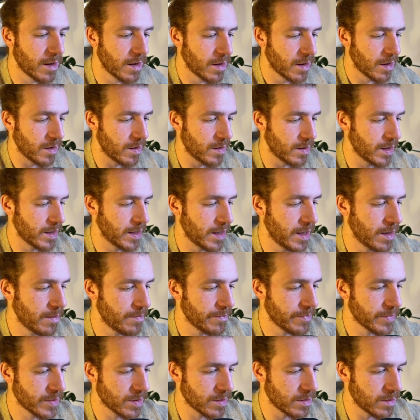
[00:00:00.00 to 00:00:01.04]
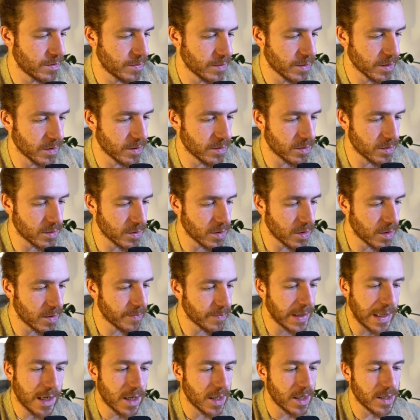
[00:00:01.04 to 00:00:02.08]
Okay, so we're good to go.
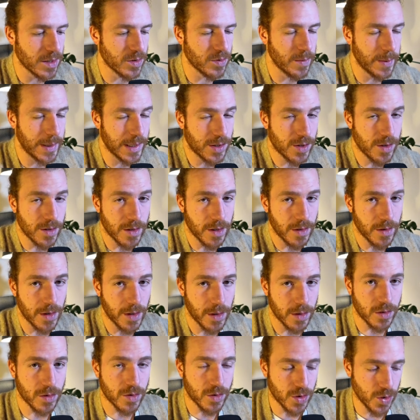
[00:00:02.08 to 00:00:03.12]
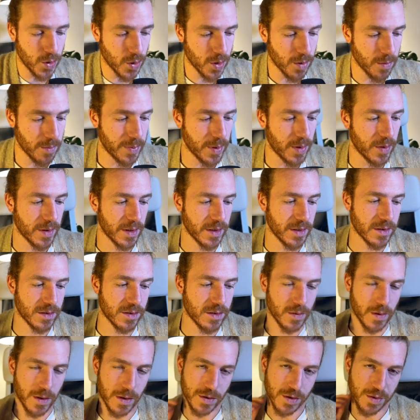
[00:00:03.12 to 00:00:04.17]
As we mentioned, there are two components
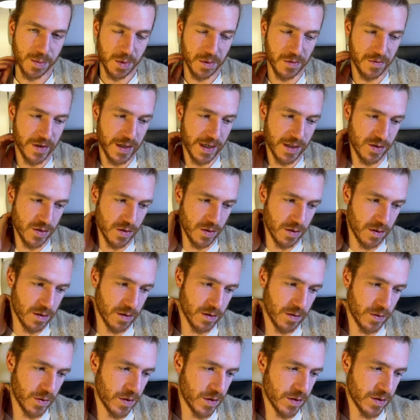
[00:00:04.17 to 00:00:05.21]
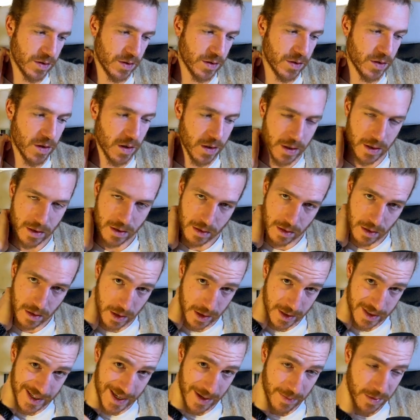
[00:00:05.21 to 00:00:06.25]
to our supervisor. There's the socket
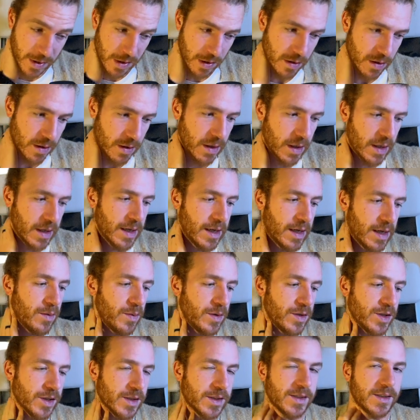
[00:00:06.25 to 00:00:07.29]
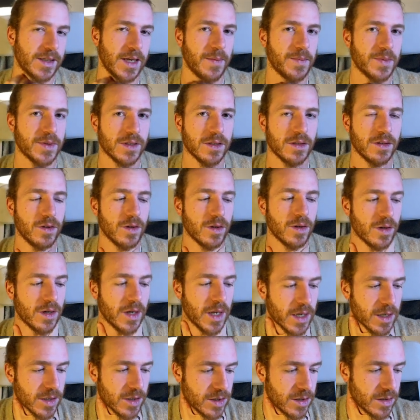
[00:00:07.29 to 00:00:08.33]
acceptor, which accepts new
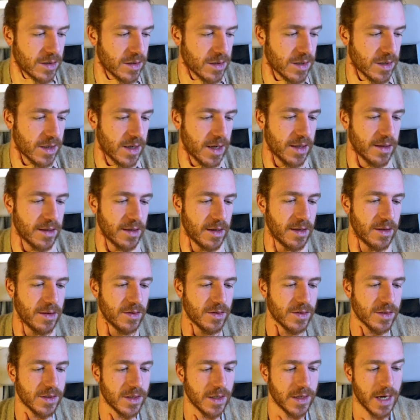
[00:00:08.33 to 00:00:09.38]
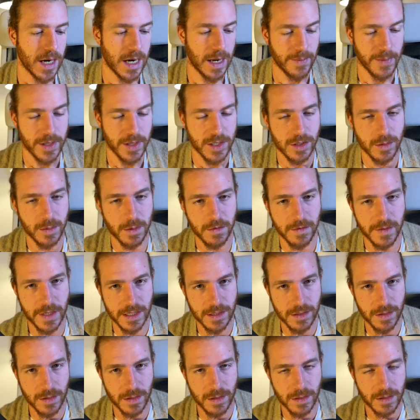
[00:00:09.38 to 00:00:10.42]
connections, and then there's the dynamic
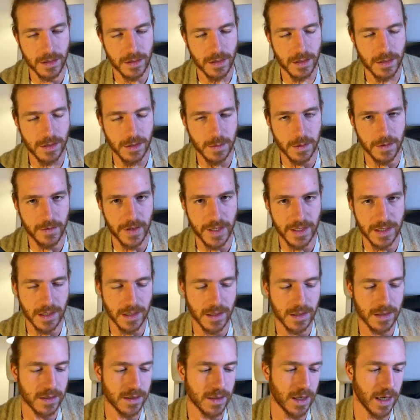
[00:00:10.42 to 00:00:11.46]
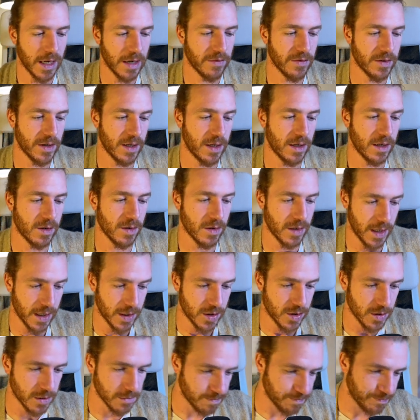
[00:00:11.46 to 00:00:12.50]
supervisor that supervises every connection.